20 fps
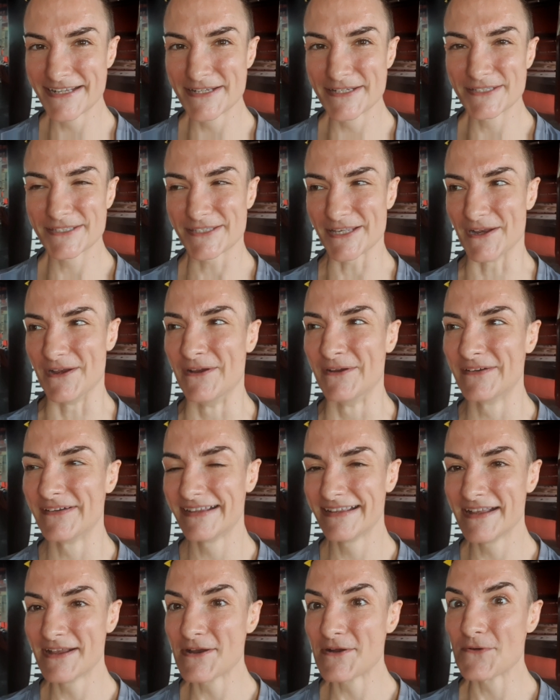So
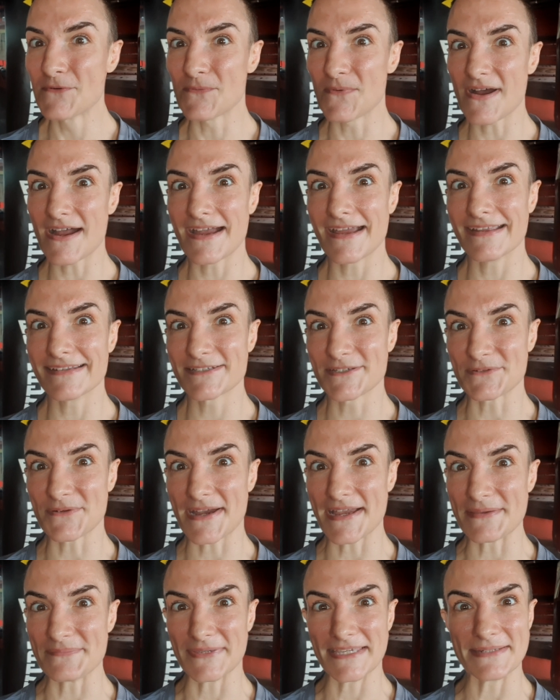what do
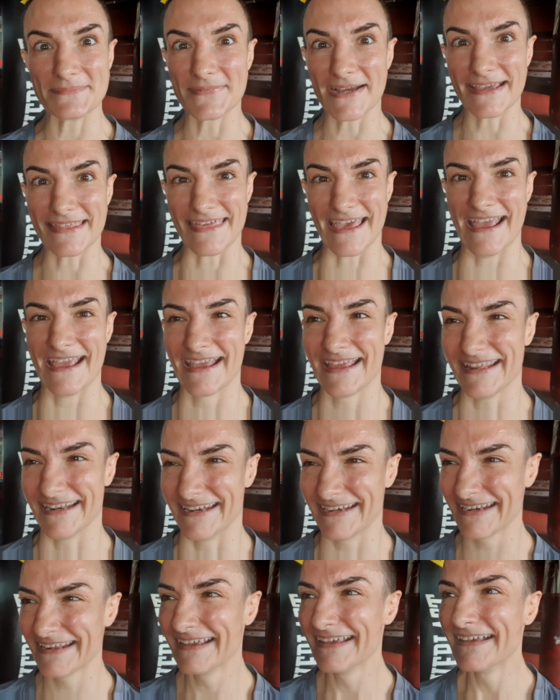I mean by
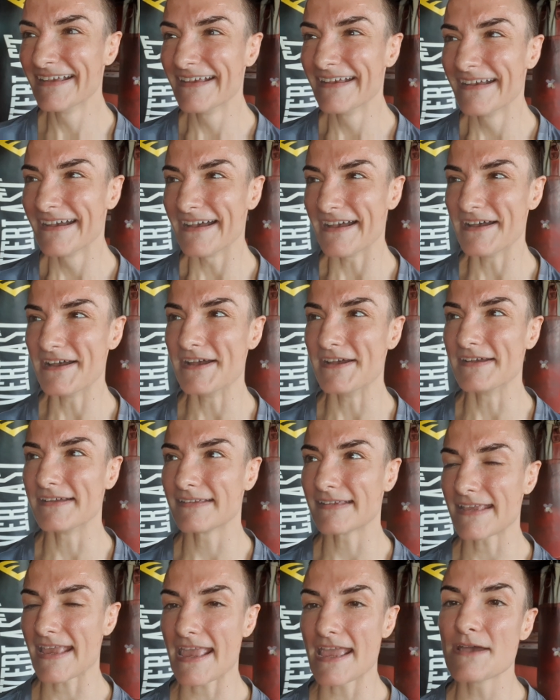
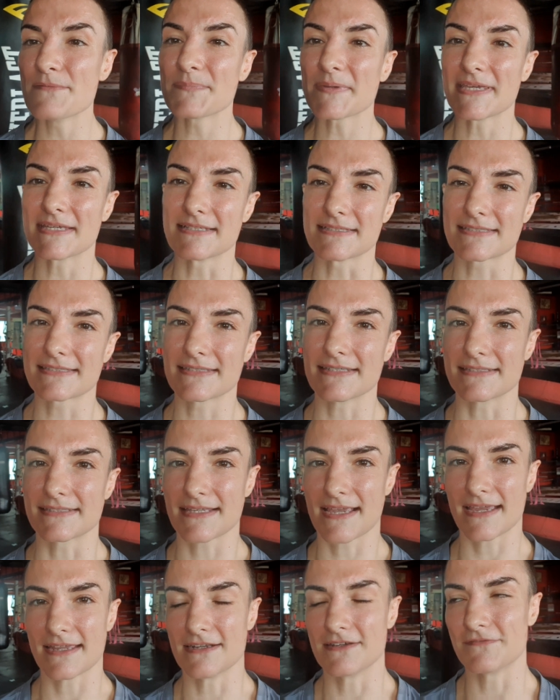that? Ambience is
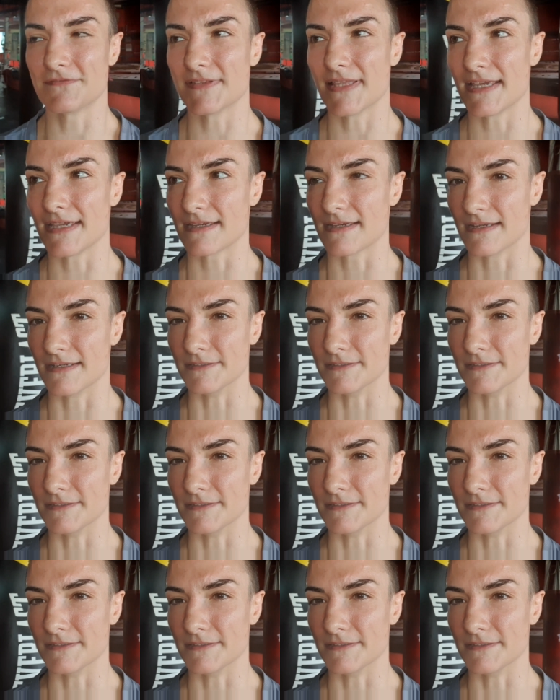kind of like,